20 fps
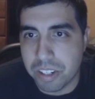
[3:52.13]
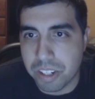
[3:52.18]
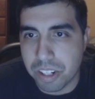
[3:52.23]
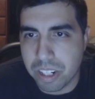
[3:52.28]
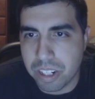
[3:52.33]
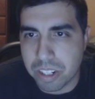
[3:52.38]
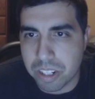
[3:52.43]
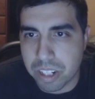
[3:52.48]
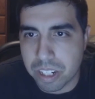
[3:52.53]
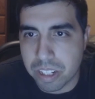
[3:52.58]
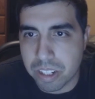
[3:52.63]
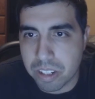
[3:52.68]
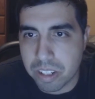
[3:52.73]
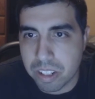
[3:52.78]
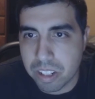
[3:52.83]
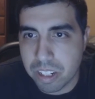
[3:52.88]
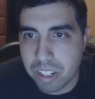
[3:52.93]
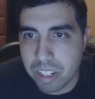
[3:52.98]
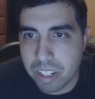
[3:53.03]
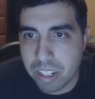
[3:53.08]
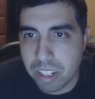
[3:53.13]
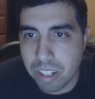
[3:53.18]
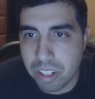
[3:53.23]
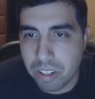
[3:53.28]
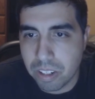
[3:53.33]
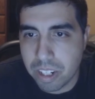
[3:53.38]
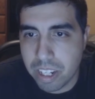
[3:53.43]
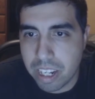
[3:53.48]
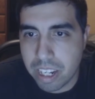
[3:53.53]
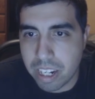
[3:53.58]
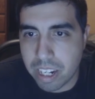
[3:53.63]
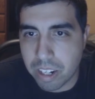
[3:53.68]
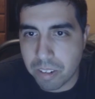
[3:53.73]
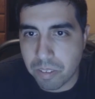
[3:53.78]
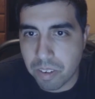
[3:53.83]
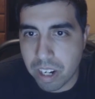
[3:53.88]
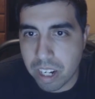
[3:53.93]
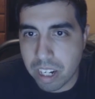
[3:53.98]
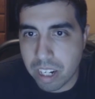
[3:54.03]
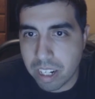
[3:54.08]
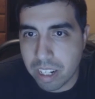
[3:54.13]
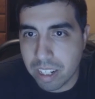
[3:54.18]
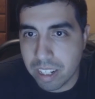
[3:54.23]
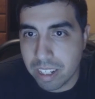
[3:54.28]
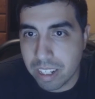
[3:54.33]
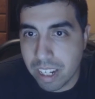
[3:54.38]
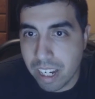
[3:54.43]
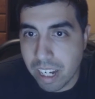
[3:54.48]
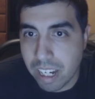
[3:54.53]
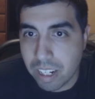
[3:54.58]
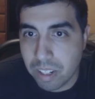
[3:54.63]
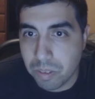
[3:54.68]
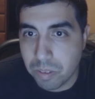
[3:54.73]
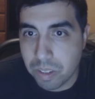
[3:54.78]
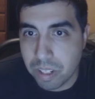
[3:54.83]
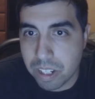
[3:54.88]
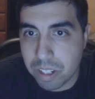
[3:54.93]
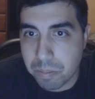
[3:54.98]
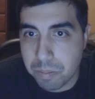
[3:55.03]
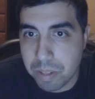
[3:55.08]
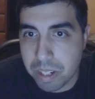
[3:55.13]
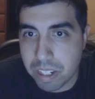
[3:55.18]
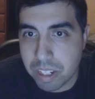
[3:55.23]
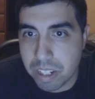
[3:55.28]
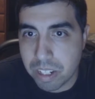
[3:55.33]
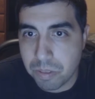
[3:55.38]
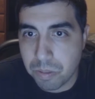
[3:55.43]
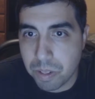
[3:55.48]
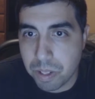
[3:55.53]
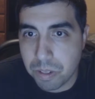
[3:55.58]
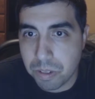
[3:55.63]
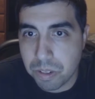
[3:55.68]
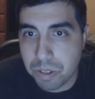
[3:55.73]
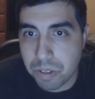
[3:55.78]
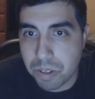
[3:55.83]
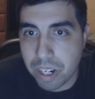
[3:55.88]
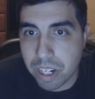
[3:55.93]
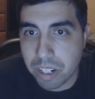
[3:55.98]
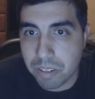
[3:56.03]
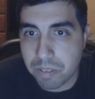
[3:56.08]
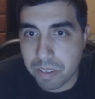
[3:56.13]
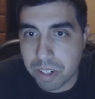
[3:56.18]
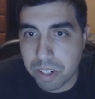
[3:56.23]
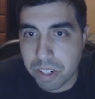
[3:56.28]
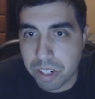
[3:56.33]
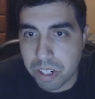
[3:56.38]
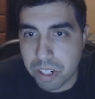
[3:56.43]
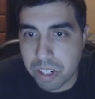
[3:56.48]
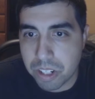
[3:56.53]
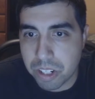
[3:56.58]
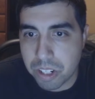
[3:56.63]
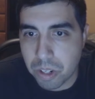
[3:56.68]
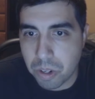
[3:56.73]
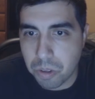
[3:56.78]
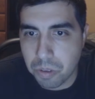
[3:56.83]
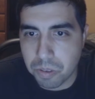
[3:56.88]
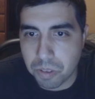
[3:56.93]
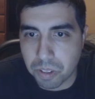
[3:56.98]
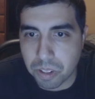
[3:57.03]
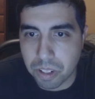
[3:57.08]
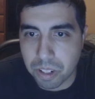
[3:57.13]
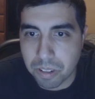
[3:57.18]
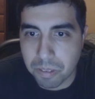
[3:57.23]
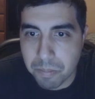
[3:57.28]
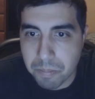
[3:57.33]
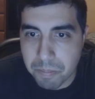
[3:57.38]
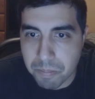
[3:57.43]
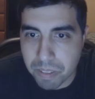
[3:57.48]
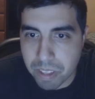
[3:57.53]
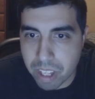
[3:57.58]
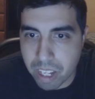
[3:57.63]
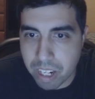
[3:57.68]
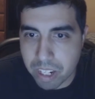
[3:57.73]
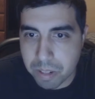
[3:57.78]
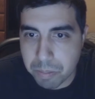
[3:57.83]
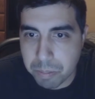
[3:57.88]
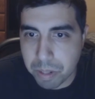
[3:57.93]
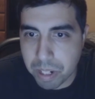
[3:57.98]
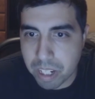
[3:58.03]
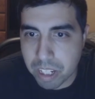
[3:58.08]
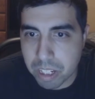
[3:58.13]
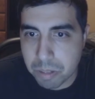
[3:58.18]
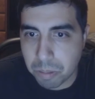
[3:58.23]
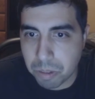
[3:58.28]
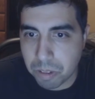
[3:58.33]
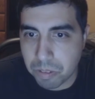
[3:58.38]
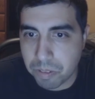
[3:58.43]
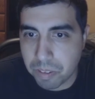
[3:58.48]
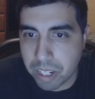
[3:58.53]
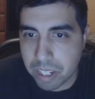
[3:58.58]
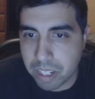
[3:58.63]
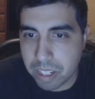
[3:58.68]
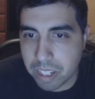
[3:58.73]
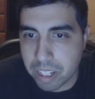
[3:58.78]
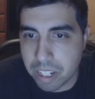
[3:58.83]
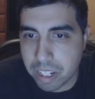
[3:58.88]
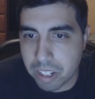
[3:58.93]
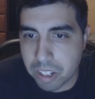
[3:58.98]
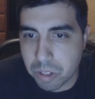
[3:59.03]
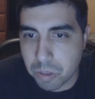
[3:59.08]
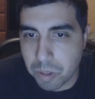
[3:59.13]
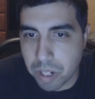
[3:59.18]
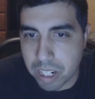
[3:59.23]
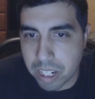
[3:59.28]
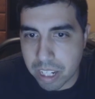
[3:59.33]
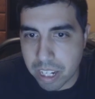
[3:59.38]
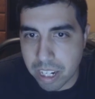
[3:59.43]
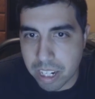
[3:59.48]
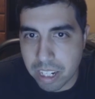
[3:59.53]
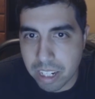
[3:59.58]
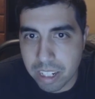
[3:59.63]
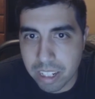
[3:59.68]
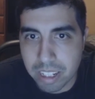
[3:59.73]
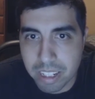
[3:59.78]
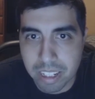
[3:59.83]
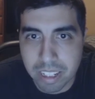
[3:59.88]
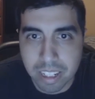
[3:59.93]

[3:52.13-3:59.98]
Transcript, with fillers: Judge us? You're kidding, right? With this mist, if we lose track of the judge, it's over, and it's impossible to find the leading squad again.